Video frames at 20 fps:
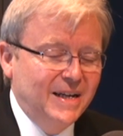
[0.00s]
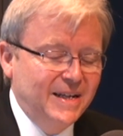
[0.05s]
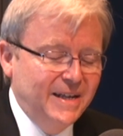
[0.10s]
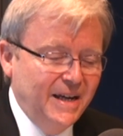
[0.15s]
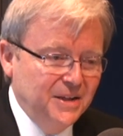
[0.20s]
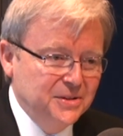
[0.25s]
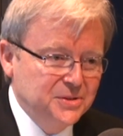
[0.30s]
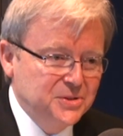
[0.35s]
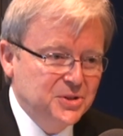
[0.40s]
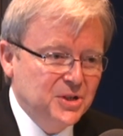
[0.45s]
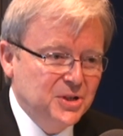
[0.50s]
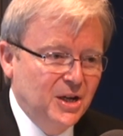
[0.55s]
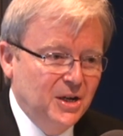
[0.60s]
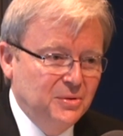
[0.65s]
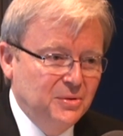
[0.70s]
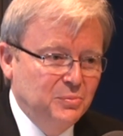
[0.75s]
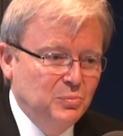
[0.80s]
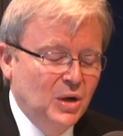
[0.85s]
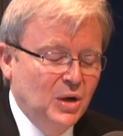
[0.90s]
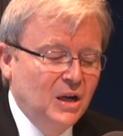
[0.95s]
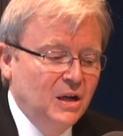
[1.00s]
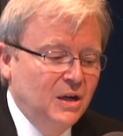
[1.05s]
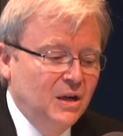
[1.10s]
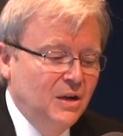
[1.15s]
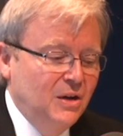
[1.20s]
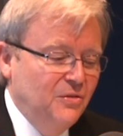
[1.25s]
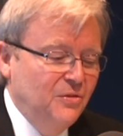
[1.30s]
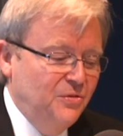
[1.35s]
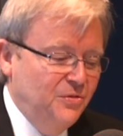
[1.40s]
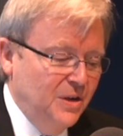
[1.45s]
against
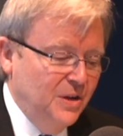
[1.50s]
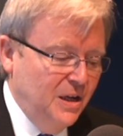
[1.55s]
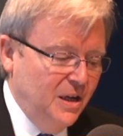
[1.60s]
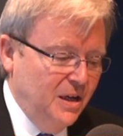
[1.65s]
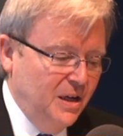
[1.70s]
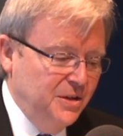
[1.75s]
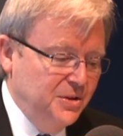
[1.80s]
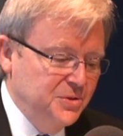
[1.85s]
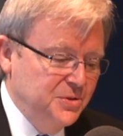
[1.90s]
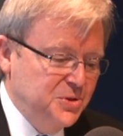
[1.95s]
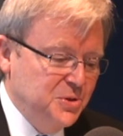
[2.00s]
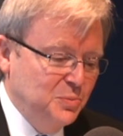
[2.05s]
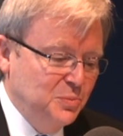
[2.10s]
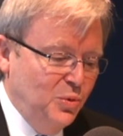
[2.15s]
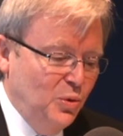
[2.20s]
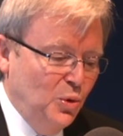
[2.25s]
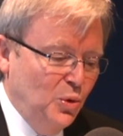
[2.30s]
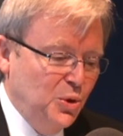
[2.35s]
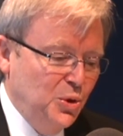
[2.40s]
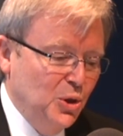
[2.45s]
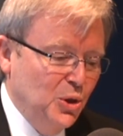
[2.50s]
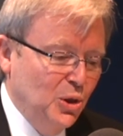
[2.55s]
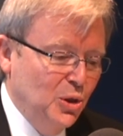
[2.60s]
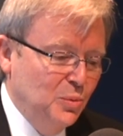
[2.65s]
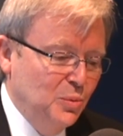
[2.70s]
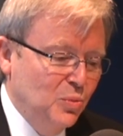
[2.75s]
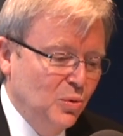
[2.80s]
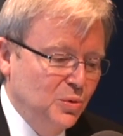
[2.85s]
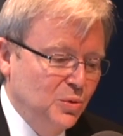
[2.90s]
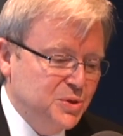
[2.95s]
and supported the
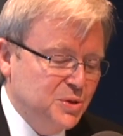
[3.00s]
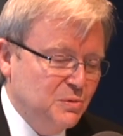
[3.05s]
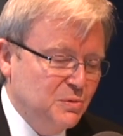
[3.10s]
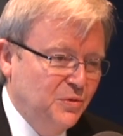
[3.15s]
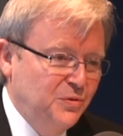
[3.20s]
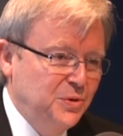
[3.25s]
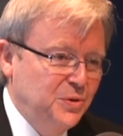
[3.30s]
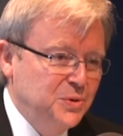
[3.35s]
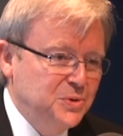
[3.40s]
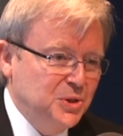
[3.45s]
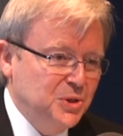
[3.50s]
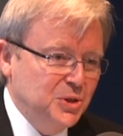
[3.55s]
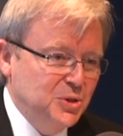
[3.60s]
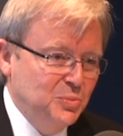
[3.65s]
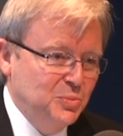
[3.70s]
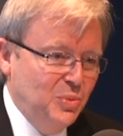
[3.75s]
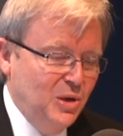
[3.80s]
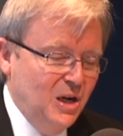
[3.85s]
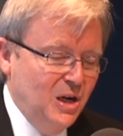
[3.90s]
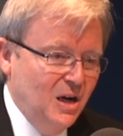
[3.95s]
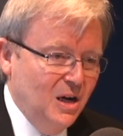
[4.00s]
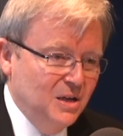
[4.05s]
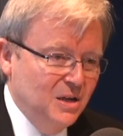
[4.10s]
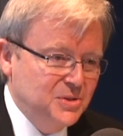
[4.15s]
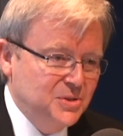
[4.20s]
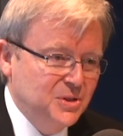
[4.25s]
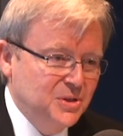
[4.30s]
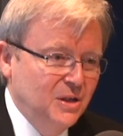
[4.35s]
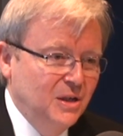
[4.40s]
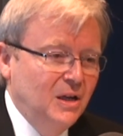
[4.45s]
Liberals in refusing to
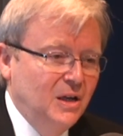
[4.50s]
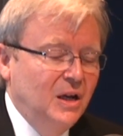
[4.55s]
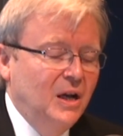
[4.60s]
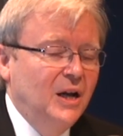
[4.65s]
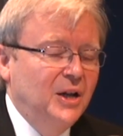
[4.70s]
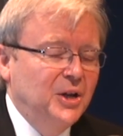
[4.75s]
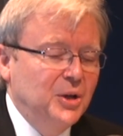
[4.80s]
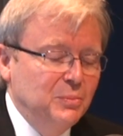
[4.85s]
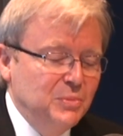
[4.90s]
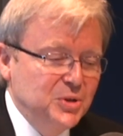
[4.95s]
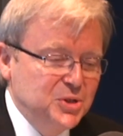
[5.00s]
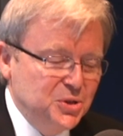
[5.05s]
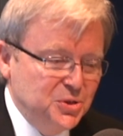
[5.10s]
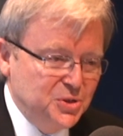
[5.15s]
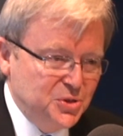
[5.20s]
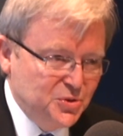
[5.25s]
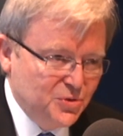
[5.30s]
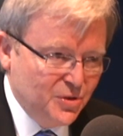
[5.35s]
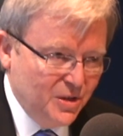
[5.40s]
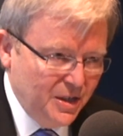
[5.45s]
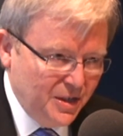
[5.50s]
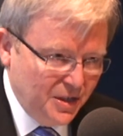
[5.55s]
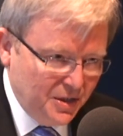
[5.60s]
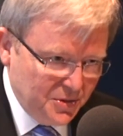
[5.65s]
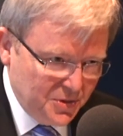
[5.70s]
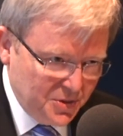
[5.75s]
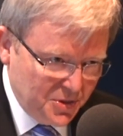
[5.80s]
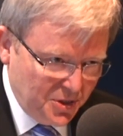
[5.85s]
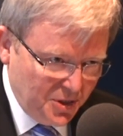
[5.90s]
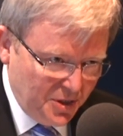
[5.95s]
pass an emissions
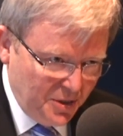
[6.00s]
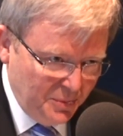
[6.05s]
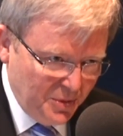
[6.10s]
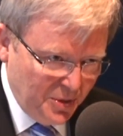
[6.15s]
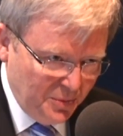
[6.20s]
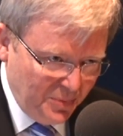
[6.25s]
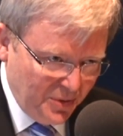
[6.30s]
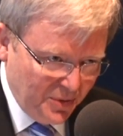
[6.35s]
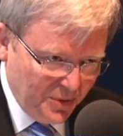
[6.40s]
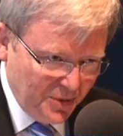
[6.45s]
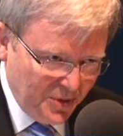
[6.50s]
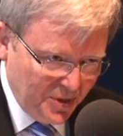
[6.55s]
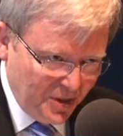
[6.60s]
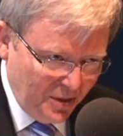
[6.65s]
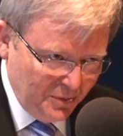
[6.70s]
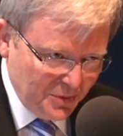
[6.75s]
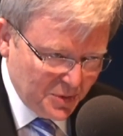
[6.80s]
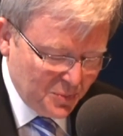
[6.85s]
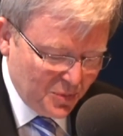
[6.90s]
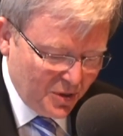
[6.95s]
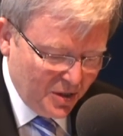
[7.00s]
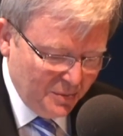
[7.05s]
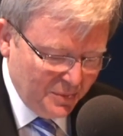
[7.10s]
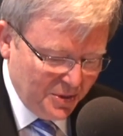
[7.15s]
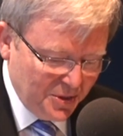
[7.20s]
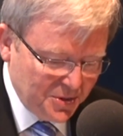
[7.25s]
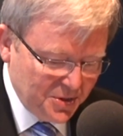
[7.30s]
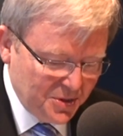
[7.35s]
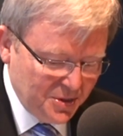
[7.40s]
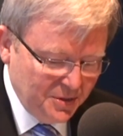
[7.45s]
trading scheme in the period that I was Prime
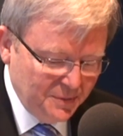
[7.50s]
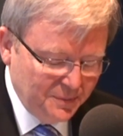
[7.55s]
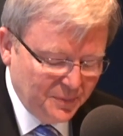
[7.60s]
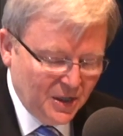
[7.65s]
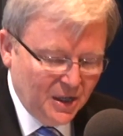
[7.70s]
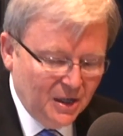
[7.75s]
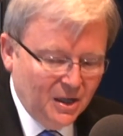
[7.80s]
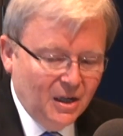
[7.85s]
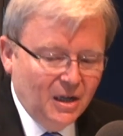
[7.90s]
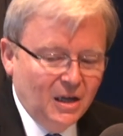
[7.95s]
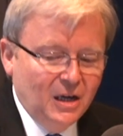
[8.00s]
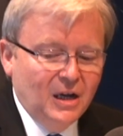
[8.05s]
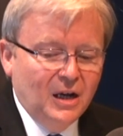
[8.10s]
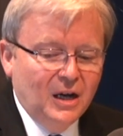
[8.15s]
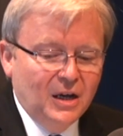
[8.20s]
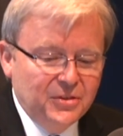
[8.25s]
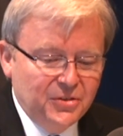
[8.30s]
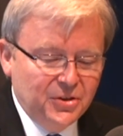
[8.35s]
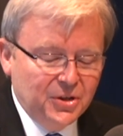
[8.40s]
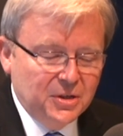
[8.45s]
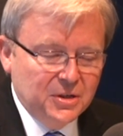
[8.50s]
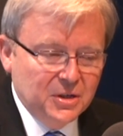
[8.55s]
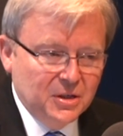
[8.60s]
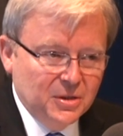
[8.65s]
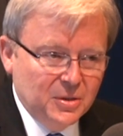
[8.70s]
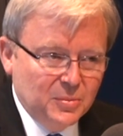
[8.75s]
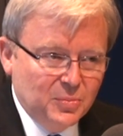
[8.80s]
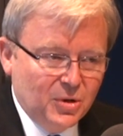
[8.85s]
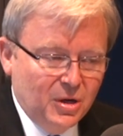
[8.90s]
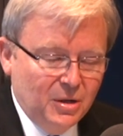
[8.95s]
Minister. I think
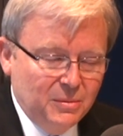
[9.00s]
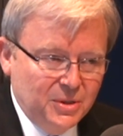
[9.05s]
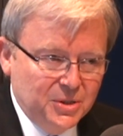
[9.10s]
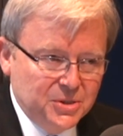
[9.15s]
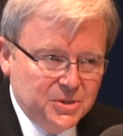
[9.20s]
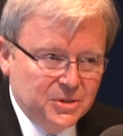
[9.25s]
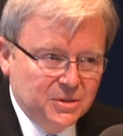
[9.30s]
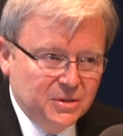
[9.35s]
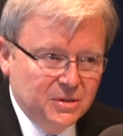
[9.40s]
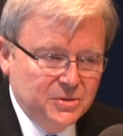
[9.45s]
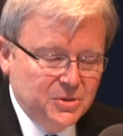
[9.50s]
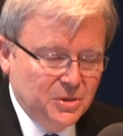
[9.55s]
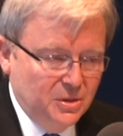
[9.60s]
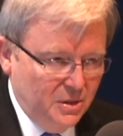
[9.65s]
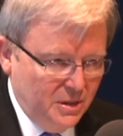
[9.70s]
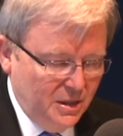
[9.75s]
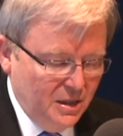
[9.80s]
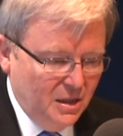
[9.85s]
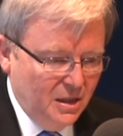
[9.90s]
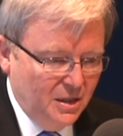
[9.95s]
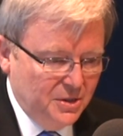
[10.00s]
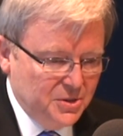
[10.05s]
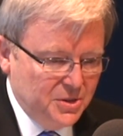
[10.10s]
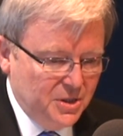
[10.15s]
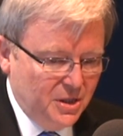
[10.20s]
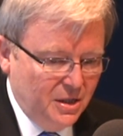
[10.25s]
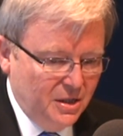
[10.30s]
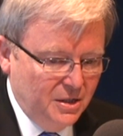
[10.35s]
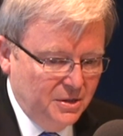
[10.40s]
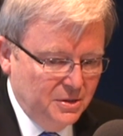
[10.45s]
the Prime Minister, Julia Gillard,
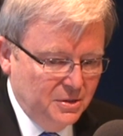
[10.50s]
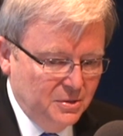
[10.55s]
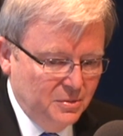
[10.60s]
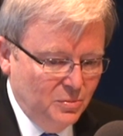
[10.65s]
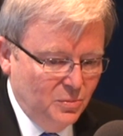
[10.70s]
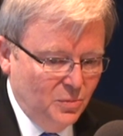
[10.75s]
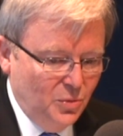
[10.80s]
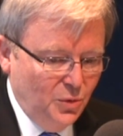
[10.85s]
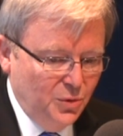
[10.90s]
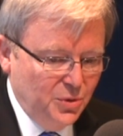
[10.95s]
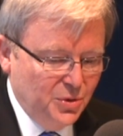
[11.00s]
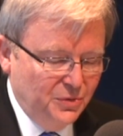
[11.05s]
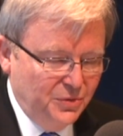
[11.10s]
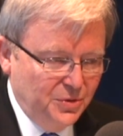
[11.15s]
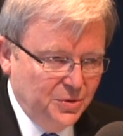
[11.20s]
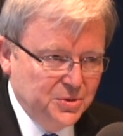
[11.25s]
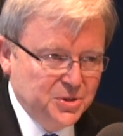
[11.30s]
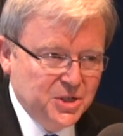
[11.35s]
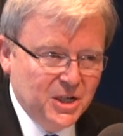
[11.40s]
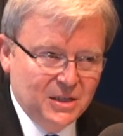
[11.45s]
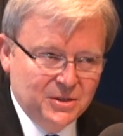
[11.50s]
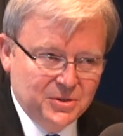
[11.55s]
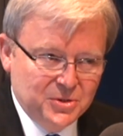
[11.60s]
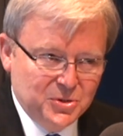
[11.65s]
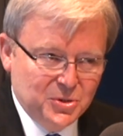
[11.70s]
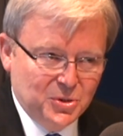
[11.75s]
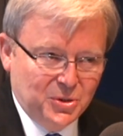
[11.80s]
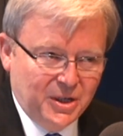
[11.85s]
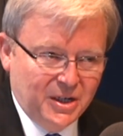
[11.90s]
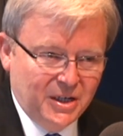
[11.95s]
has had more than a few
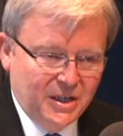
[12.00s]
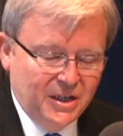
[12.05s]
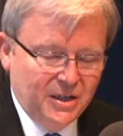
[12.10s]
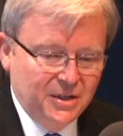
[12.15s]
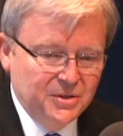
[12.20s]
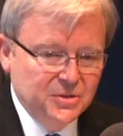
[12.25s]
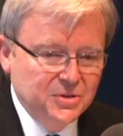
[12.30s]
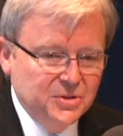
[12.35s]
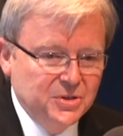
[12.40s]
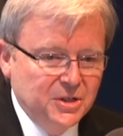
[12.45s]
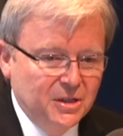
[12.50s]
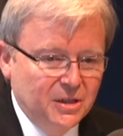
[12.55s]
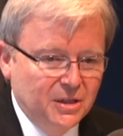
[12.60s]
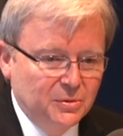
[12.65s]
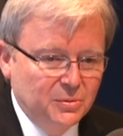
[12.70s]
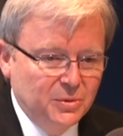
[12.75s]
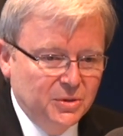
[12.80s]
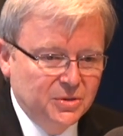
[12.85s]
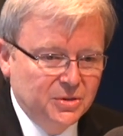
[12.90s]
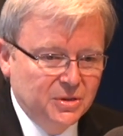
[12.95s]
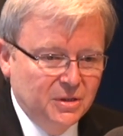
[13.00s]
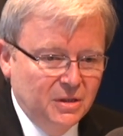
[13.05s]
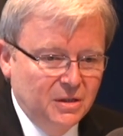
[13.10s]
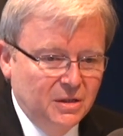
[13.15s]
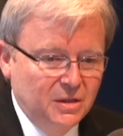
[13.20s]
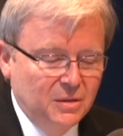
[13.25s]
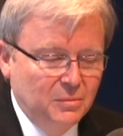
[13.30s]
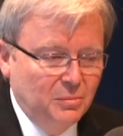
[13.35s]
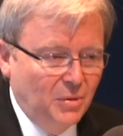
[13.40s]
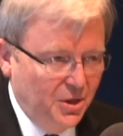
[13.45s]
challenges on our hand in dealing with
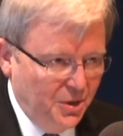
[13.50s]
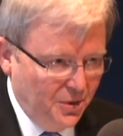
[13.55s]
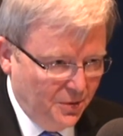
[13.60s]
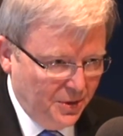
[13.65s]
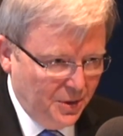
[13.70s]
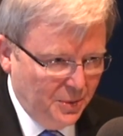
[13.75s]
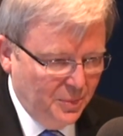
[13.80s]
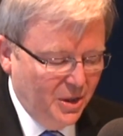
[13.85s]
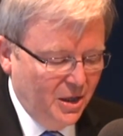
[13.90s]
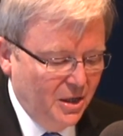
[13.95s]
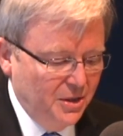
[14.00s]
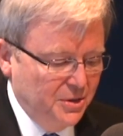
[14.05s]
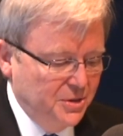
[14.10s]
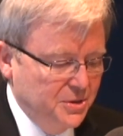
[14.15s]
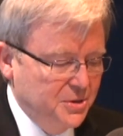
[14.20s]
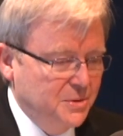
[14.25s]
the minority parties.